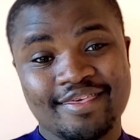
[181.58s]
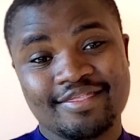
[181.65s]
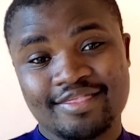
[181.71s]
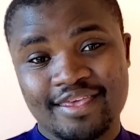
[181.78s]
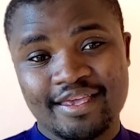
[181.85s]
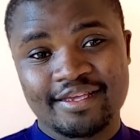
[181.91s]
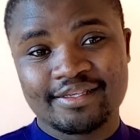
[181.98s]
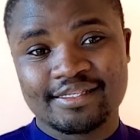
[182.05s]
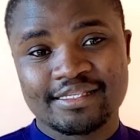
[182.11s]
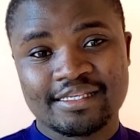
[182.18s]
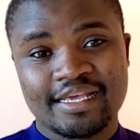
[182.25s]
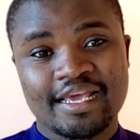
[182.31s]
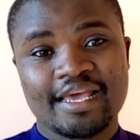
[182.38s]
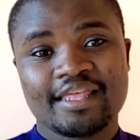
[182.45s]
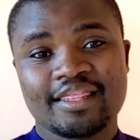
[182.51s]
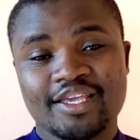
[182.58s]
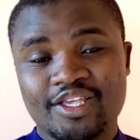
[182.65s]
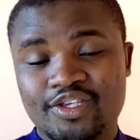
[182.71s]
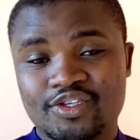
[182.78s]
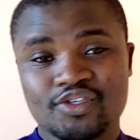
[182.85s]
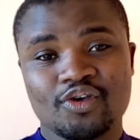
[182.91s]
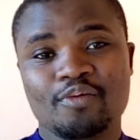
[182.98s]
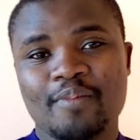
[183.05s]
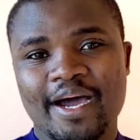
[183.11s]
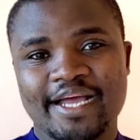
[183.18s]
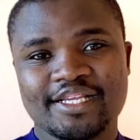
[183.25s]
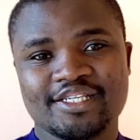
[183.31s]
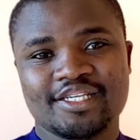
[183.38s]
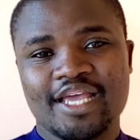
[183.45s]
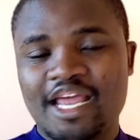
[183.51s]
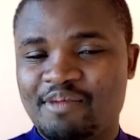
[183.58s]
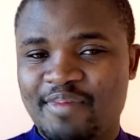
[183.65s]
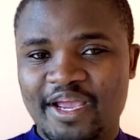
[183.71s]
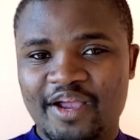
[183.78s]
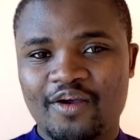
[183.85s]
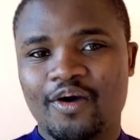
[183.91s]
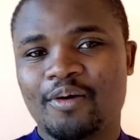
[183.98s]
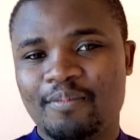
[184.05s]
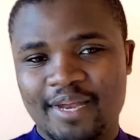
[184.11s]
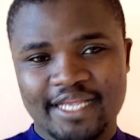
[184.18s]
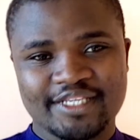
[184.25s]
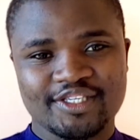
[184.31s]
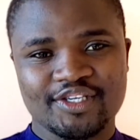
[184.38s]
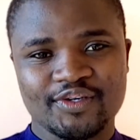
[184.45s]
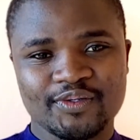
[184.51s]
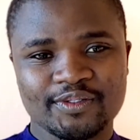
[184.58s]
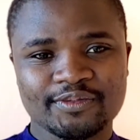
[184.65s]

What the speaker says: things. Thank you so much, and may God bless you.